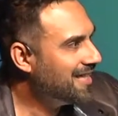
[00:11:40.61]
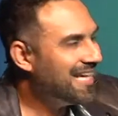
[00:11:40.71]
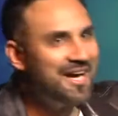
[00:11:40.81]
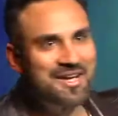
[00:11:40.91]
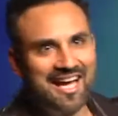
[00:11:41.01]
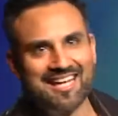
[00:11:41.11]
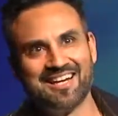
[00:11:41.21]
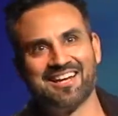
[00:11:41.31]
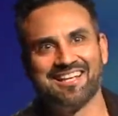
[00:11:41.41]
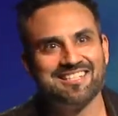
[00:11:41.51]

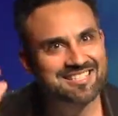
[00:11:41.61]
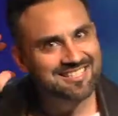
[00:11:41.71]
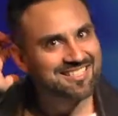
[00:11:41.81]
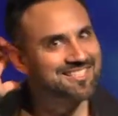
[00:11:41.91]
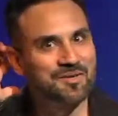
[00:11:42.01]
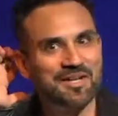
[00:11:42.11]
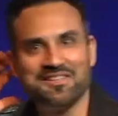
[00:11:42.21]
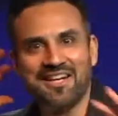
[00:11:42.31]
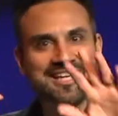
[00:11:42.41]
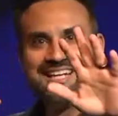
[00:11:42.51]
Okay. Just
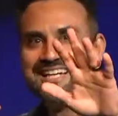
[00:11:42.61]
wondering.